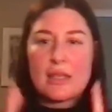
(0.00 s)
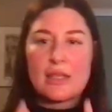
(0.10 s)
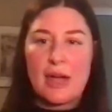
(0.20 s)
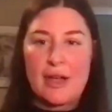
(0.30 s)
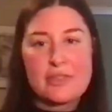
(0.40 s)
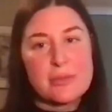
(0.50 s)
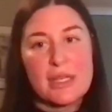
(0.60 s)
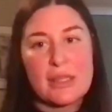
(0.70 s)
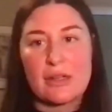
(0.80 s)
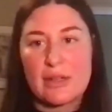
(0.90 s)
You have to
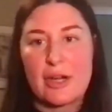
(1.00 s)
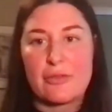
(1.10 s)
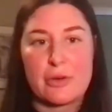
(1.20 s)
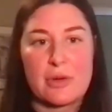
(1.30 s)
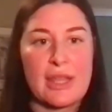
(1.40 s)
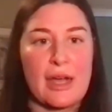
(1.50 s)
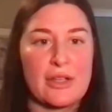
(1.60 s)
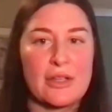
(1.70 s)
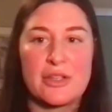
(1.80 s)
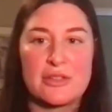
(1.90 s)
be a little careful with how
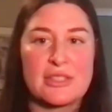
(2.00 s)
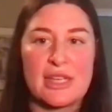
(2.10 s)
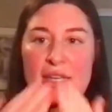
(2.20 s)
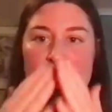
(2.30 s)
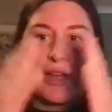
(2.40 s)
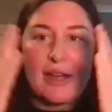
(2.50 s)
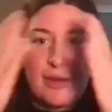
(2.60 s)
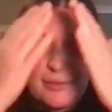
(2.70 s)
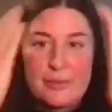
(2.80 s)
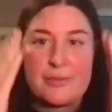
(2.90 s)
you use it.
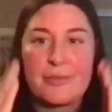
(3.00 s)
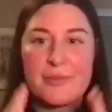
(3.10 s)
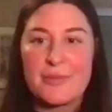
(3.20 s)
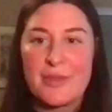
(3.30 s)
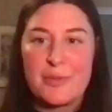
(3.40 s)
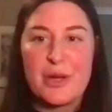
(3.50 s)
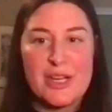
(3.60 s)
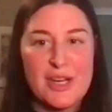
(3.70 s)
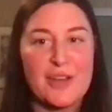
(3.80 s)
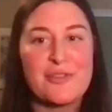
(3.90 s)
You
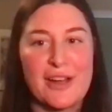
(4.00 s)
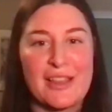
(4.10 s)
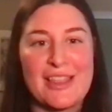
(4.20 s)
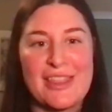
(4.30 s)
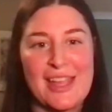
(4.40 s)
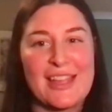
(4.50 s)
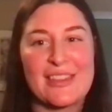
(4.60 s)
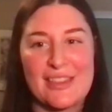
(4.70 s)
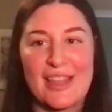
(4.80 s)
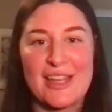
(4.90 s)
put it on fairly thick
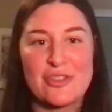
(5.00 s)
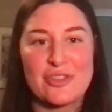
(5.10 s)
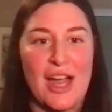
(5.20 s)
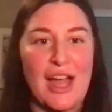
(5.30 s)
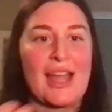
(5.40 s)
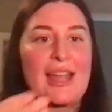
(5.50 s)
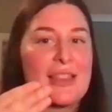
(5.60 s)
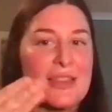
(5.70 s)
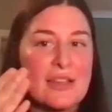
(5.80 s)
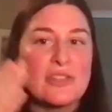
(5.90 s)
and then let it dry,
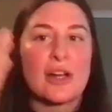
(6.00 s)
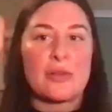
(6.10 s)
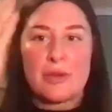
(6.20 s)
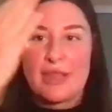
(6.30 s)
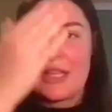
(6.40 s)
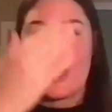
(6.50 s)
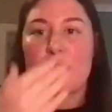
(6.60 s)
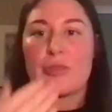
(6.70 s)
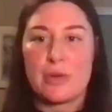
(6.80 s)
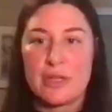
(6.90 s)
and then are really
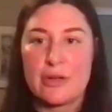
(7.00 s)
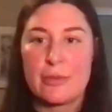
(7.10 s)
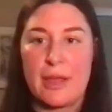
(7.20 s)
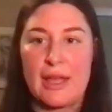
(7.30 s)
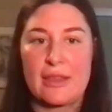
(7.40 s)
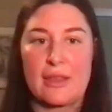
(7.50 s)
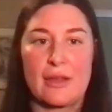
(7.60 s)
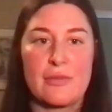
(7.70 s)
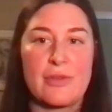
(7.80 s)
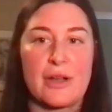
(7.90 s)
careful when you apply
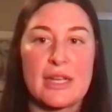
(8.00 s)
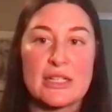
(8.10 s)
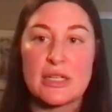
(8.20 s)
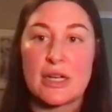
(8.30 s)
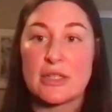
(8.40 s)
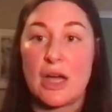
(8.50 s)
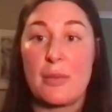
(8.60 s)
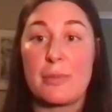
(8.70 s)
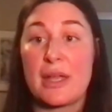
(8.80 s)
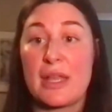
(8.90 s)
the foundation on
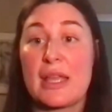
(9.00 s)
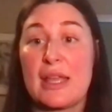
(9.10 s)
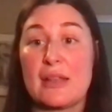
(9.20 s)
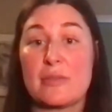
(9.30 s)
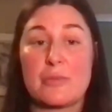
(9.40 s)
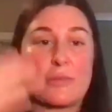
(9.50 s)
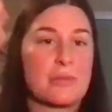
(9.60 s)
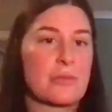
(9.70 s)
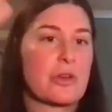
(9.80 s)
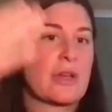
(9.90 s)
top, but it
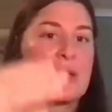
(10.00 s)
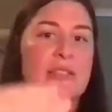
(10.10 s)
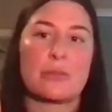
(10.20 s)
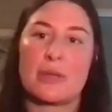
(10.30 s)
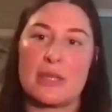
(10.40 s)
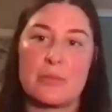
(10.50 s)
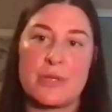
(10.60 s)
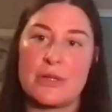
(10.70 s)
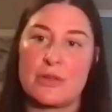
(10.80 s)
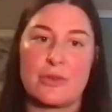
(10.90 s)
creates a really
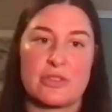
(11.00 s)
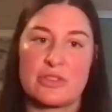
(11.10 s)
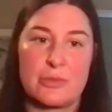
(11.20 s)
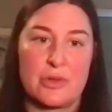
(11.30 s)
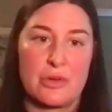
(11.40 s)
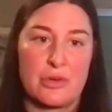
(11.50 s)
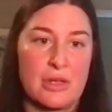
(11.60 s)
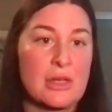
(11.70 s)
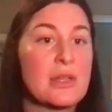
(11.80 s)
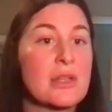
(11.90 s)
beautiful,
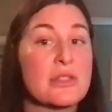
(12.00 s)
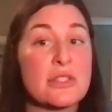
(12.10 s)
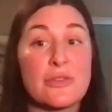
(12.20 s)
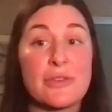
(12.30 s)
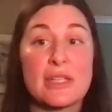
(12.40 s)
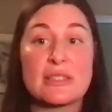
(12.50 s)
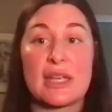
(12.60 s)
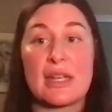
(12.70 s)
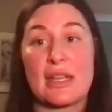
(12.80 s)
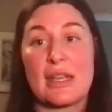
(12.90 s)
smooth surface,
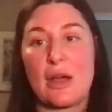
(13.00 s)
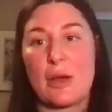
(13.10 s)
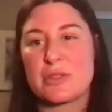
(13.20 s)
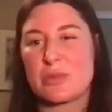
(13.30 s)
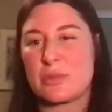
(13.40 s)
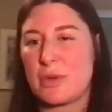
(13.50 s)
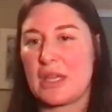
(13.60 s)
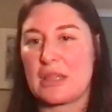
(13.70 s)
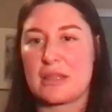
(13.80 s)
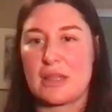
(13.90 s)
and it helps
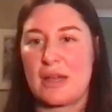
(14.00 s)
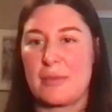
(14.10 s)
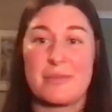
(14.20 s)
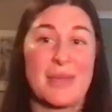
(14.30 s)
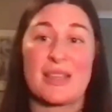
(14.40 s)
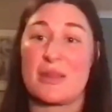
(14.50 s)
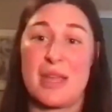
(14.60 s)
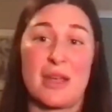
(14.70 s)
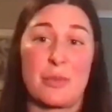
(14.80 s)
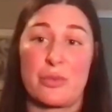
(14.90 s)
with making the
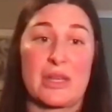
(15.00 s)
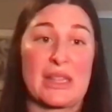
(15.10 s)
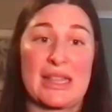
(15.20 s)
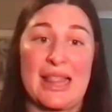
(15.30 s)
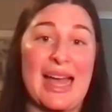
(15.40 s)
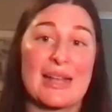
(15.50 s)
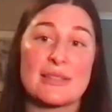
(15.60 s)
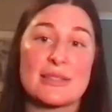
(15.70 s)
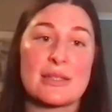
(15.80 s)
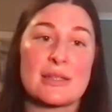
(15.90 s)
makeup really
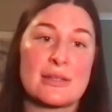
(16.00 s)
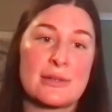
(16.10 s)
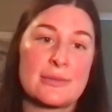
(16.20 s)
last.